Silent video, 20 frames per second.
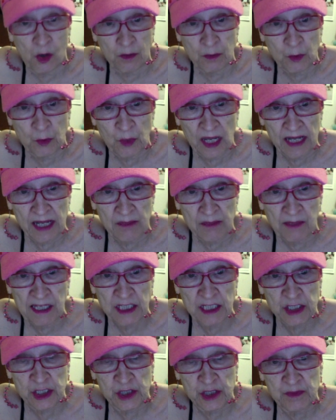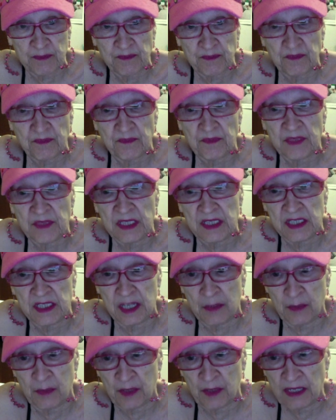Moonlight Beach in
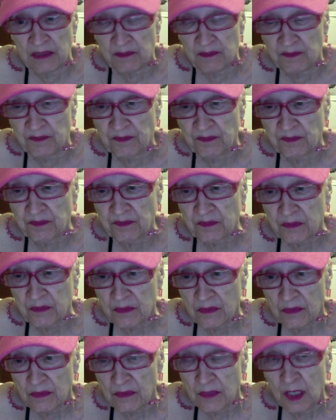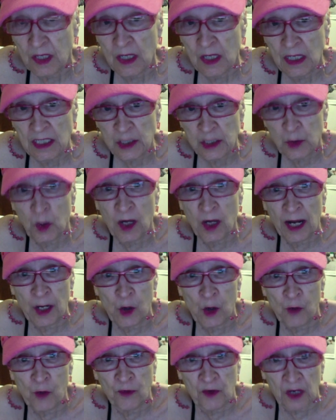Sudbury. It's where I
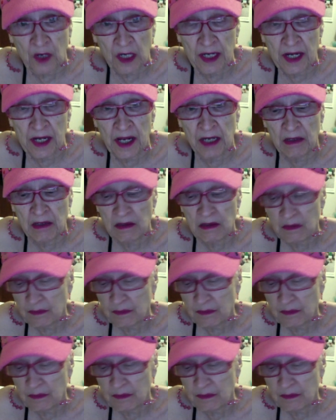go for clean air.